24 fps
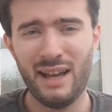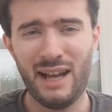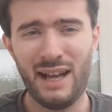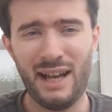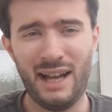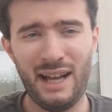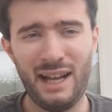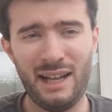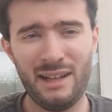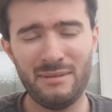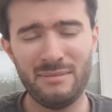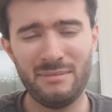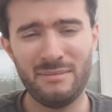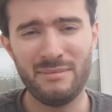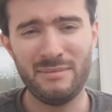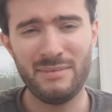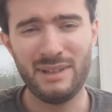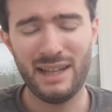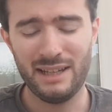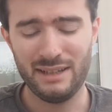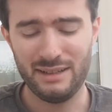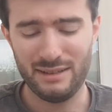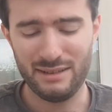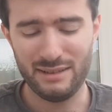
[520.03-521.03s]

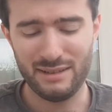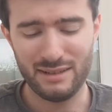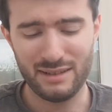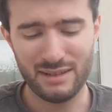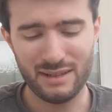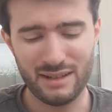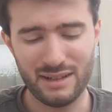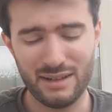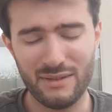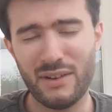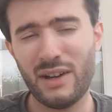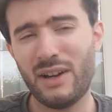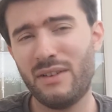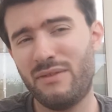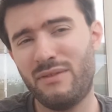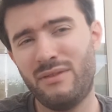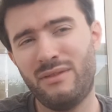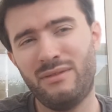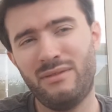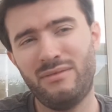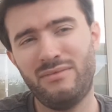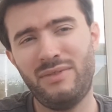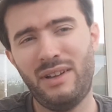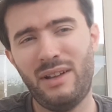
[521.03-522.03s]
And kind of I've
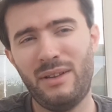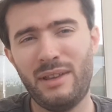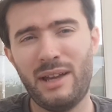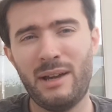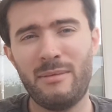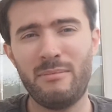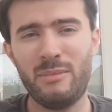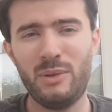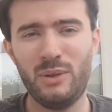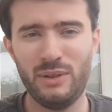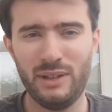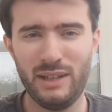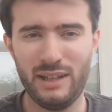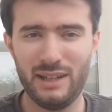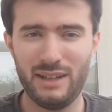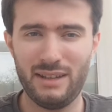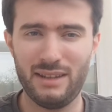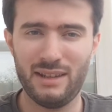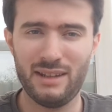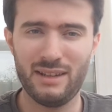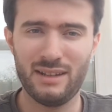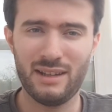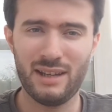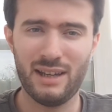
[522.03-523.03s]
felt that more than
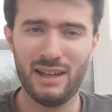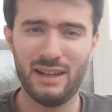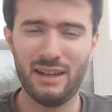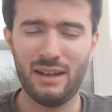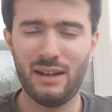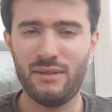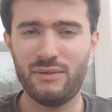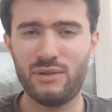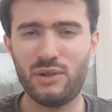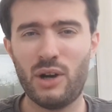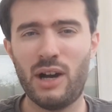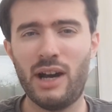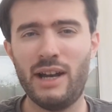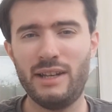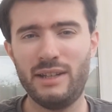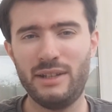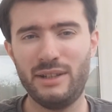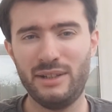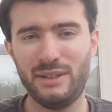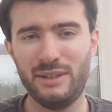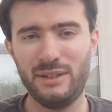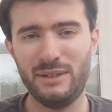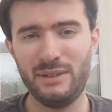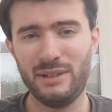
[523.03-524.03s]
anything, and I've tried
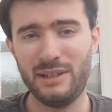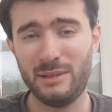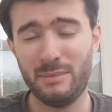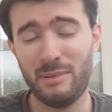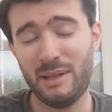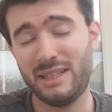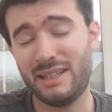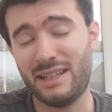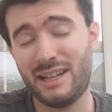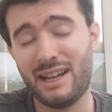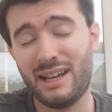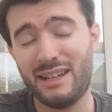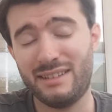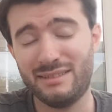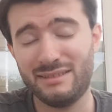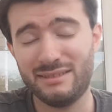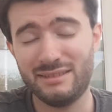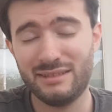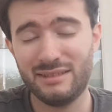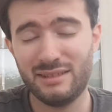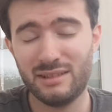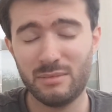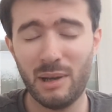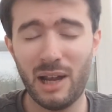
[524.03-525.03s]
to as best I can
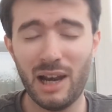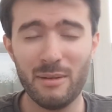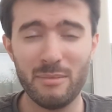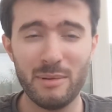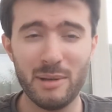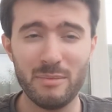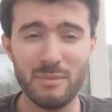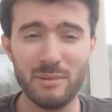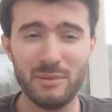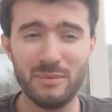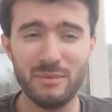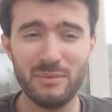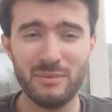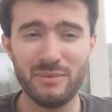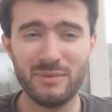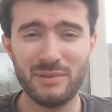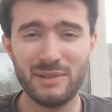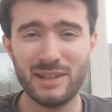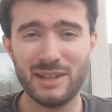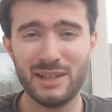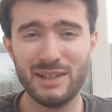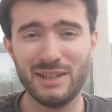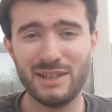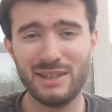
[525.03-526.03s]
smile at people,
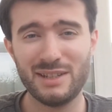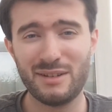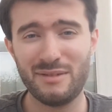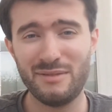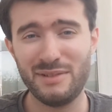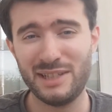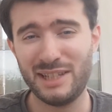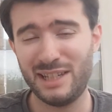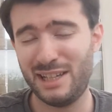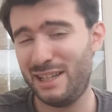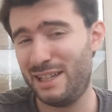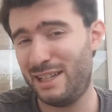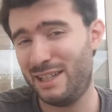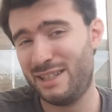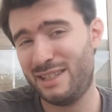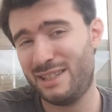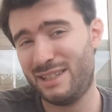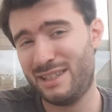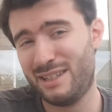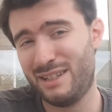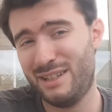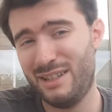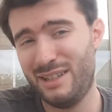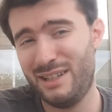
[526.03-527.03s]
because obviously
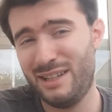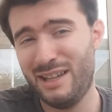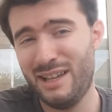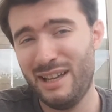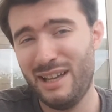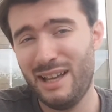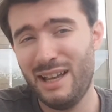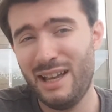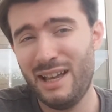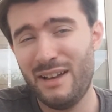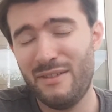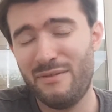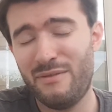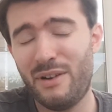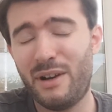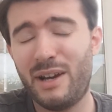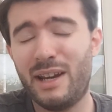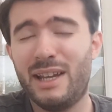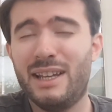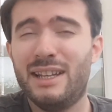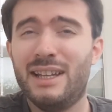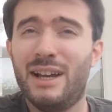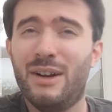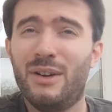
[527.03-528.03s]
it's a
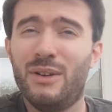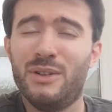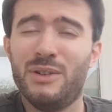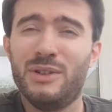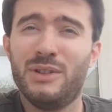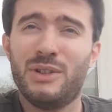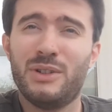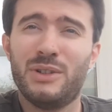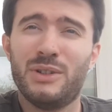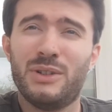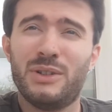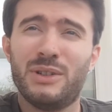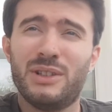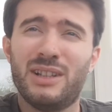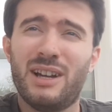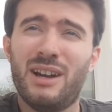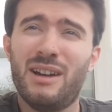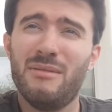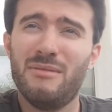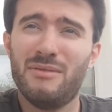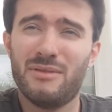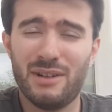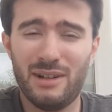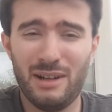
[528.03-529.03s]
very unsure
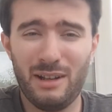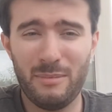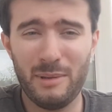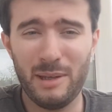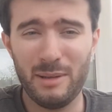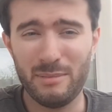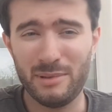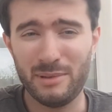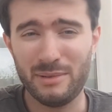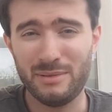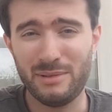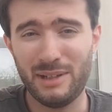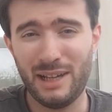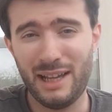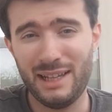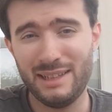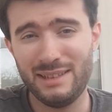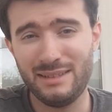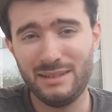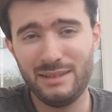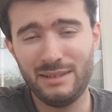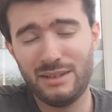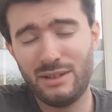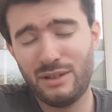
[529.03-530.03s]
time for a lot of people,
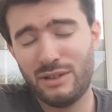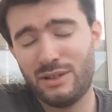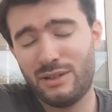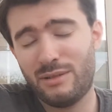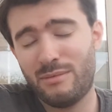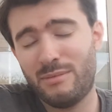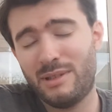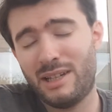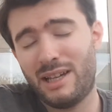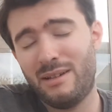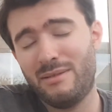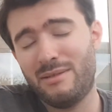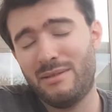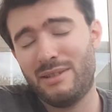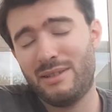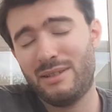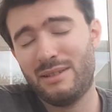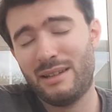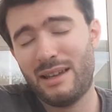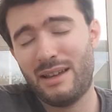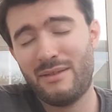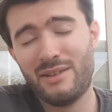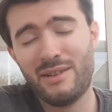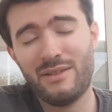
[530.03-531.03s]
and just
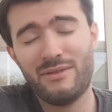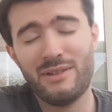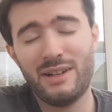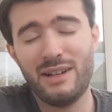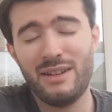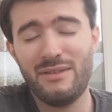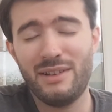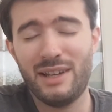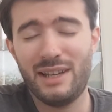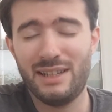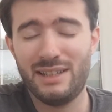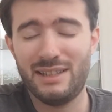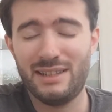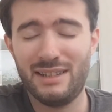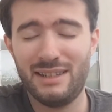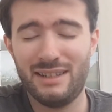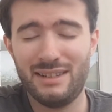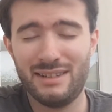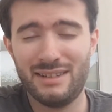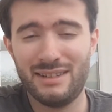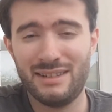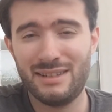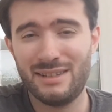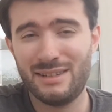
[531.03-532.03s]
sometimes having a friendly face
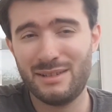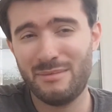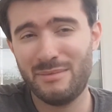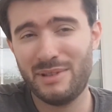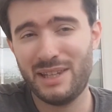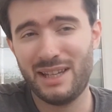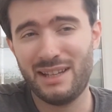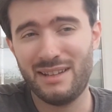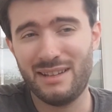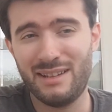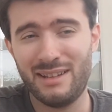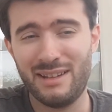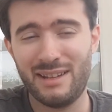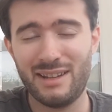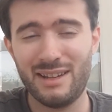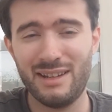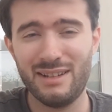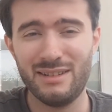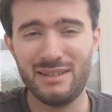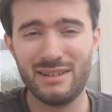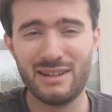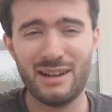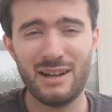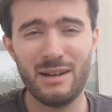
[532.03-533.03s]
is something that
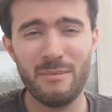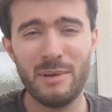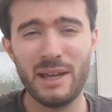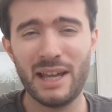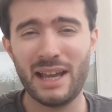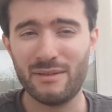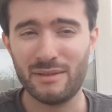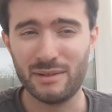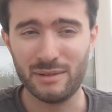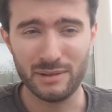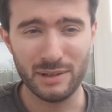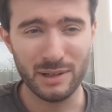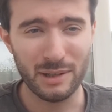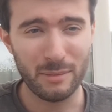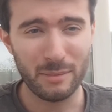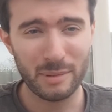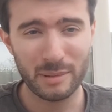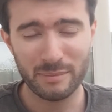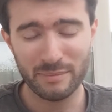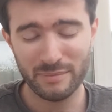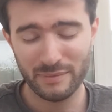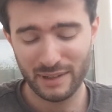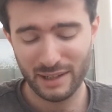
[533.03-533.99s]
can kind of pick everyone up.